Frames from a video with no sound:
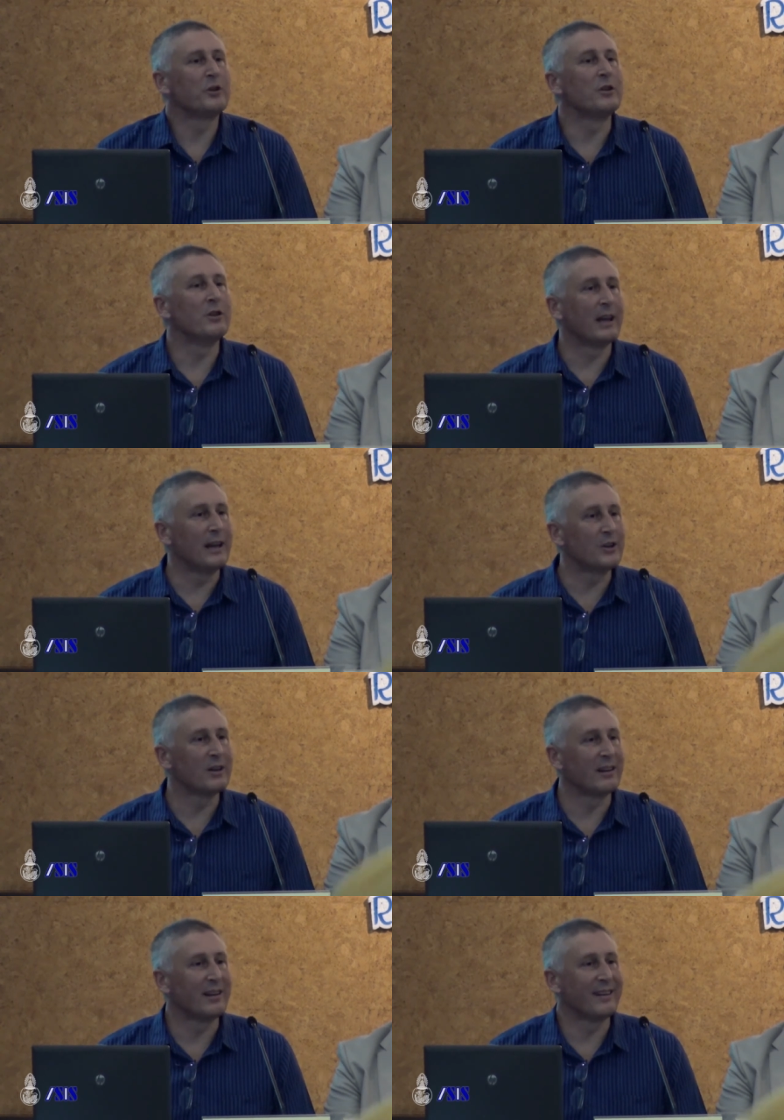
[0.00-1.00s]
a new
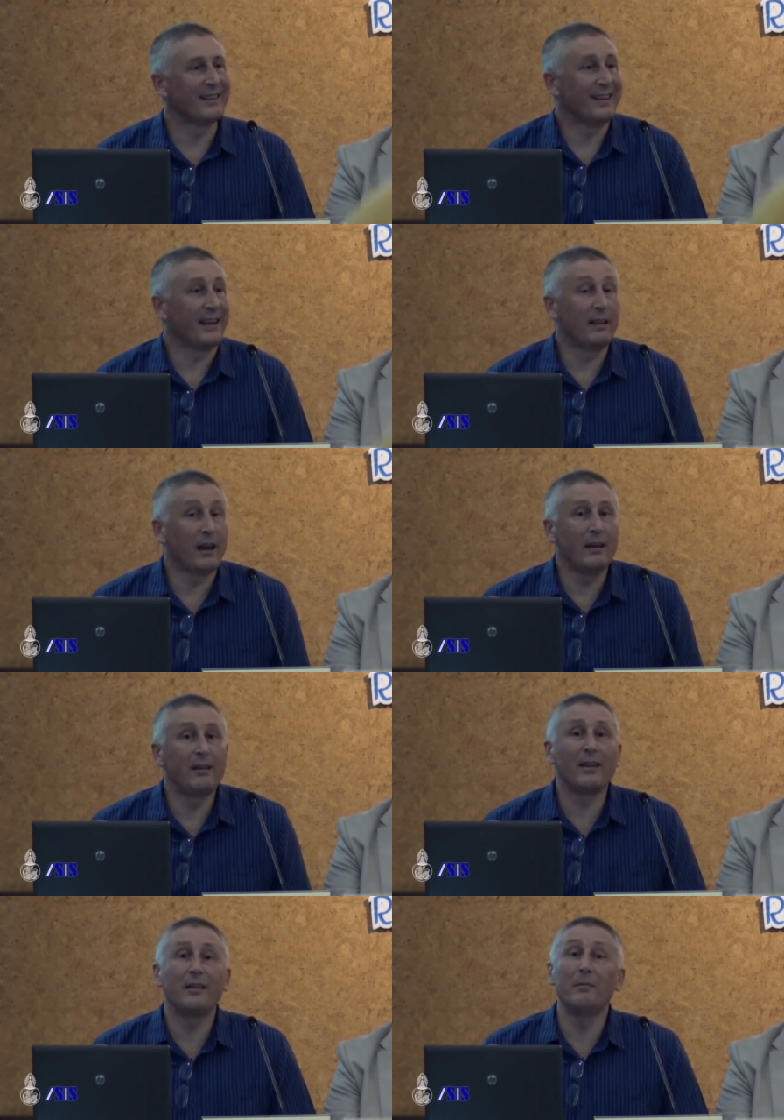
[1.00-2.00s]
nation, and
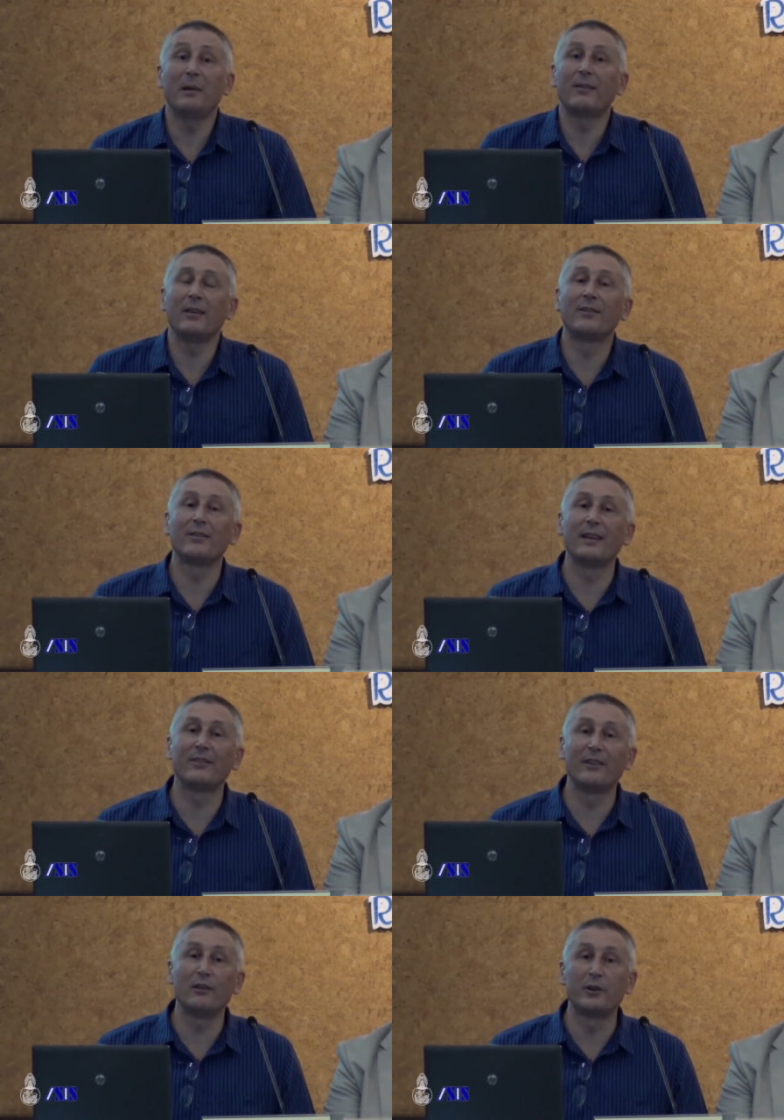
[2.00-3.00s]
in many senses they're
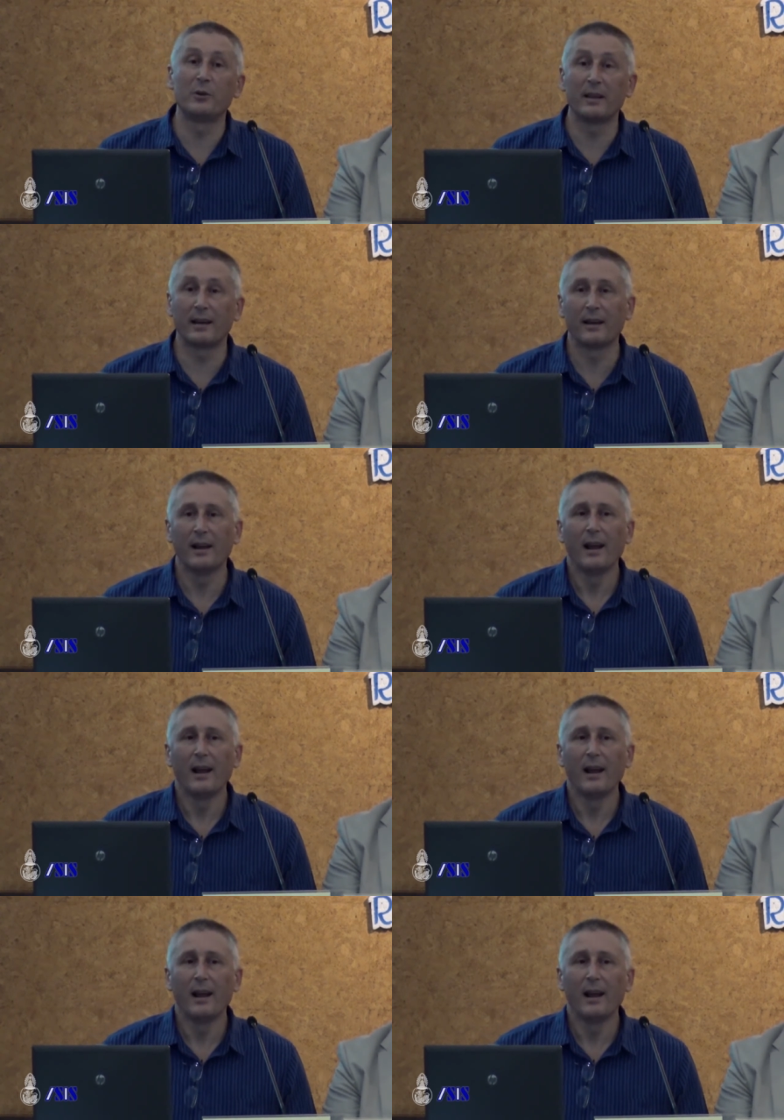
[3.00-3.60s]
still doing that.